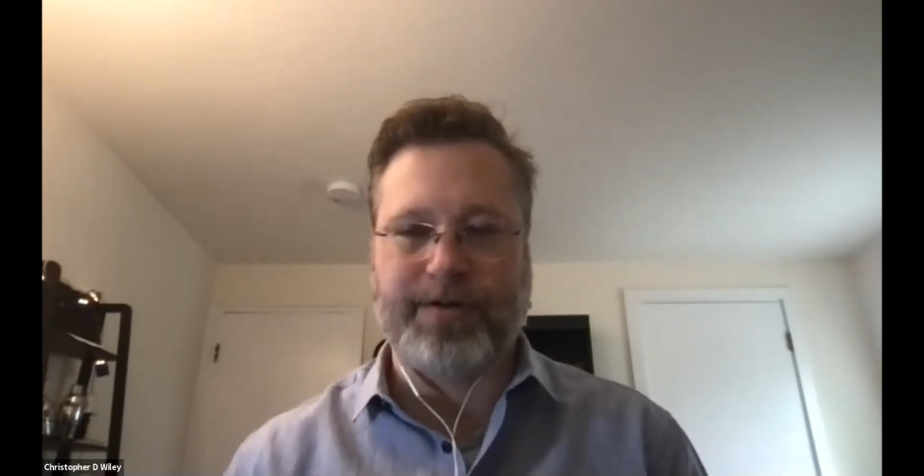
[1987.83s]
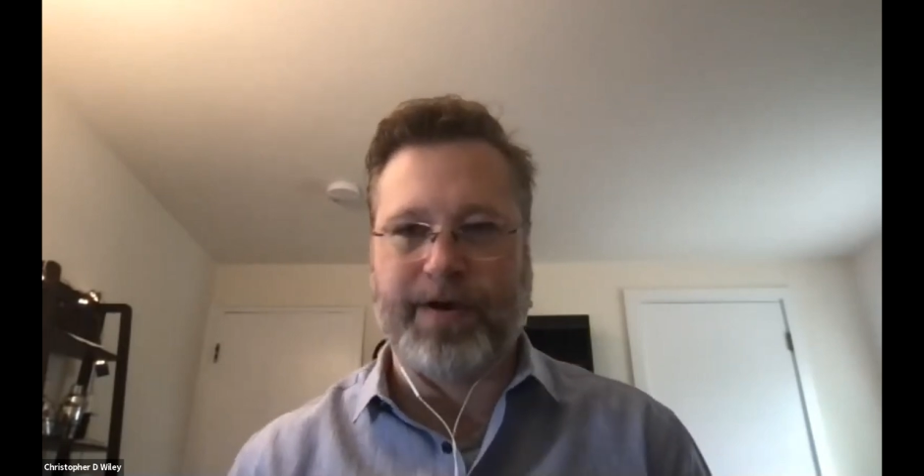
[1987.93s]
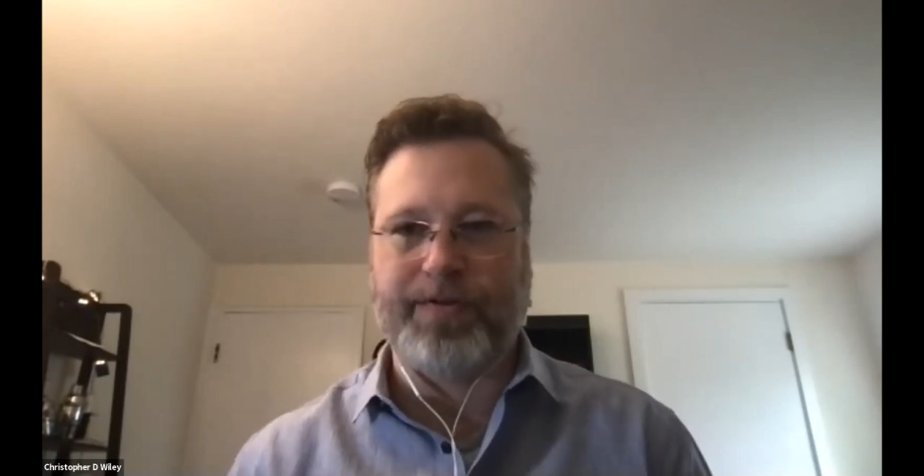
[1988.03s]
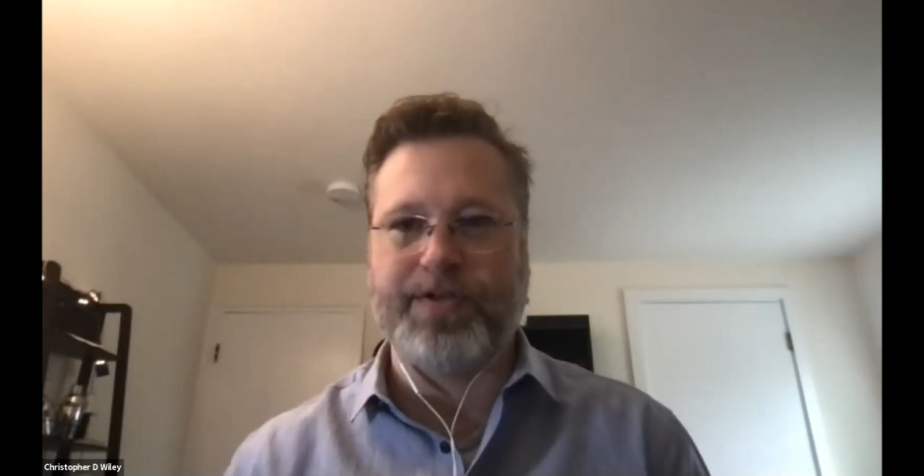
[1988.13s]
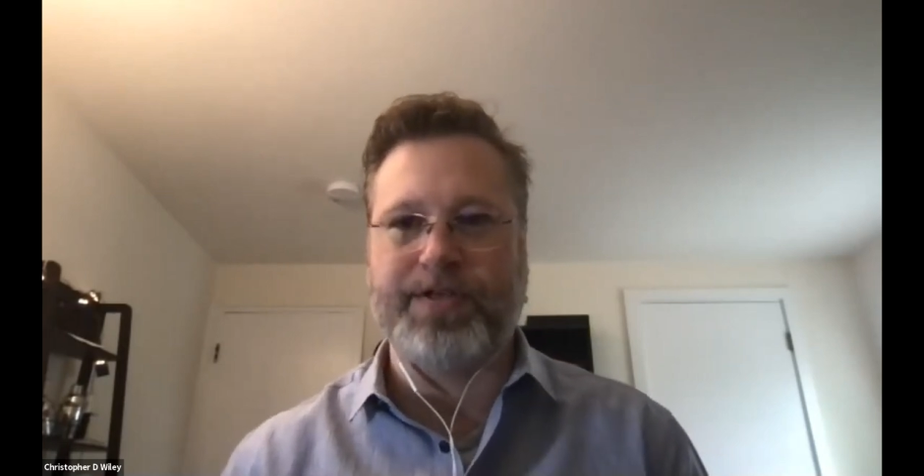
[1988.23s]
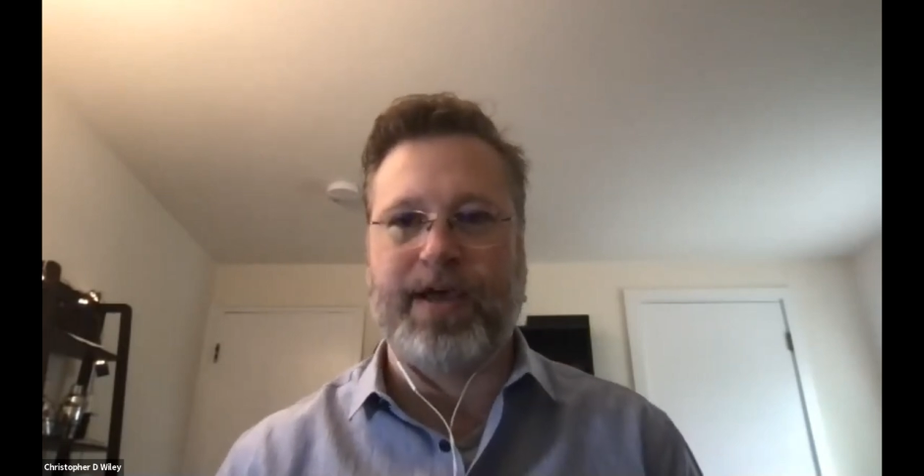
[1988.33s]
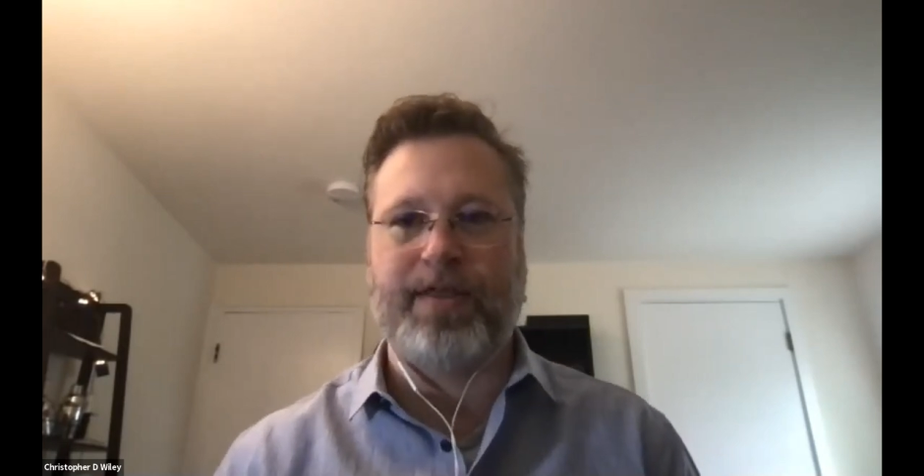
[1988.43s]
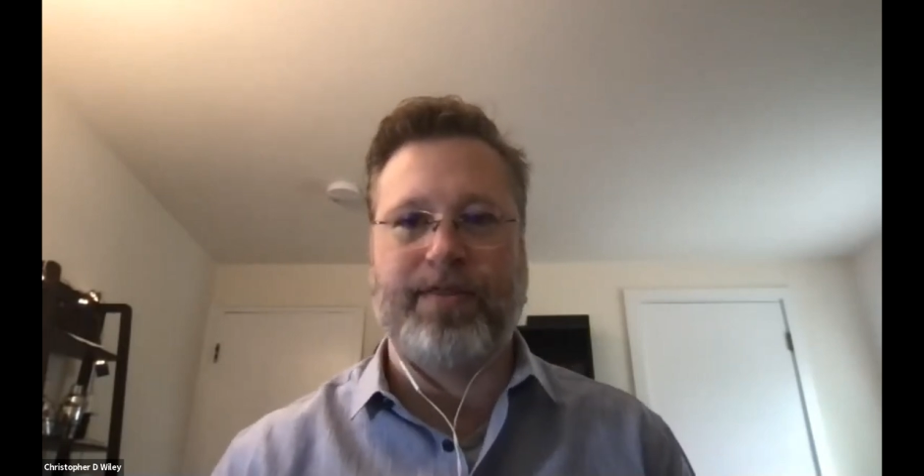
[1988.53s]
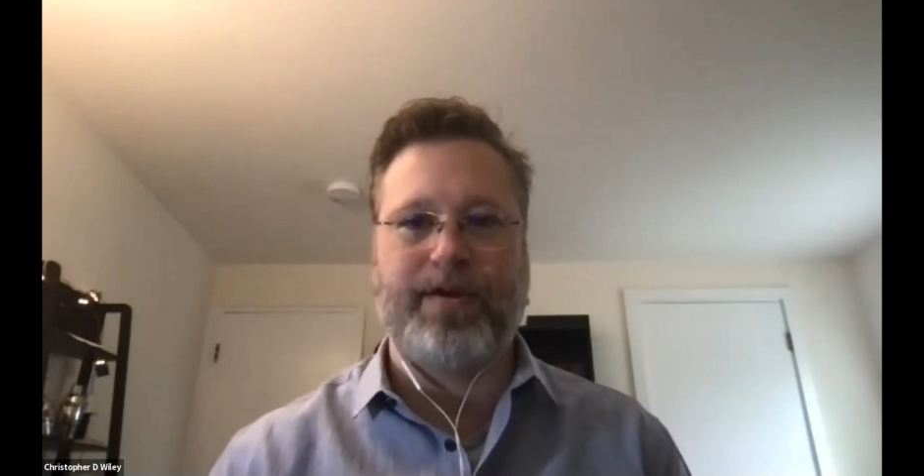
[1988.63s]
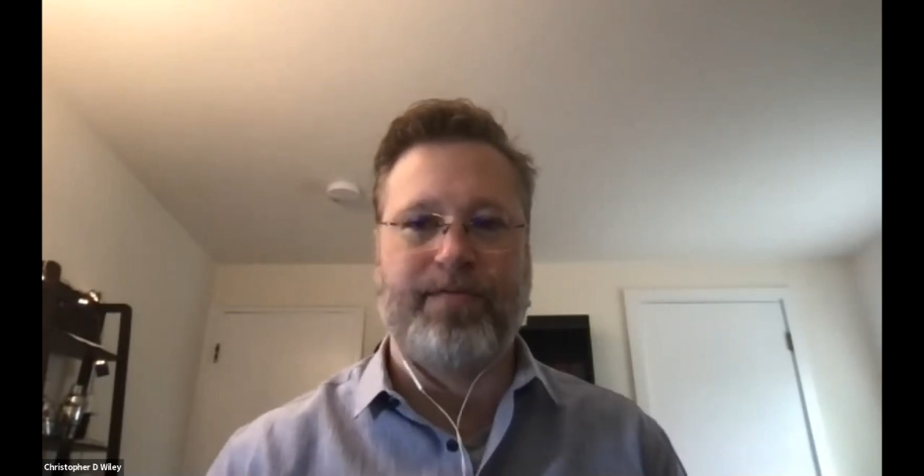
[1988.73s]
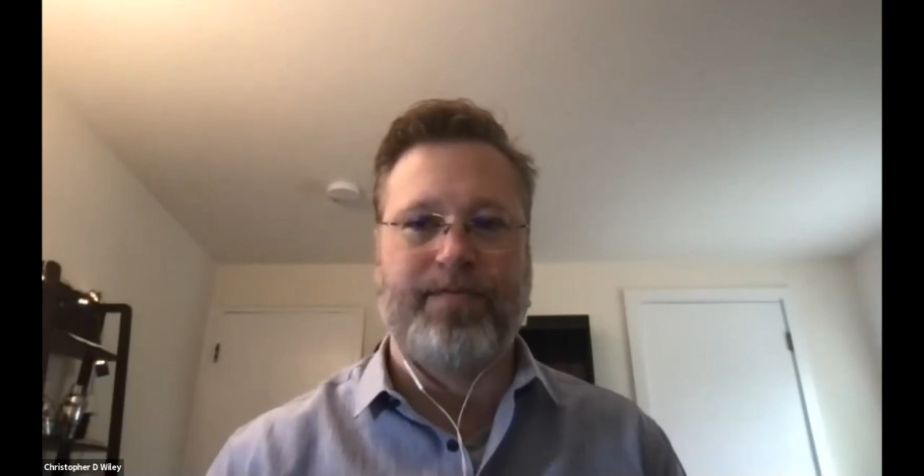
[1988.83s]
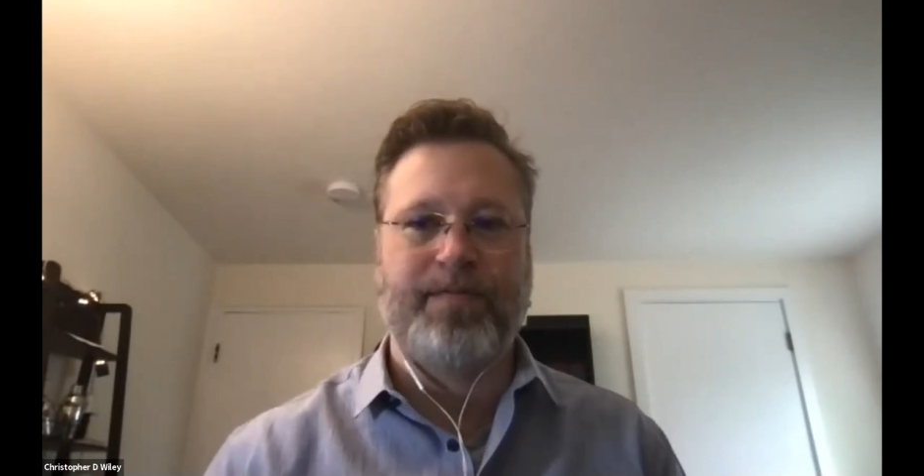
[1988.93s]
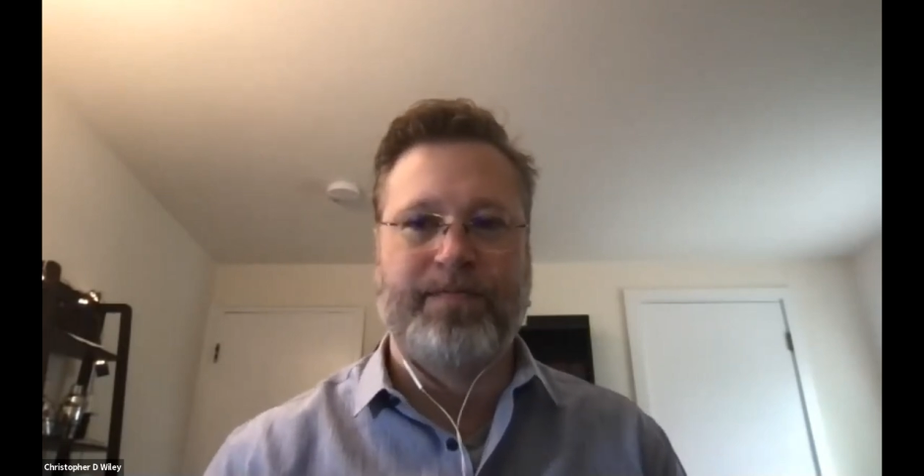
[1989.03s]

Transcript: about this and they're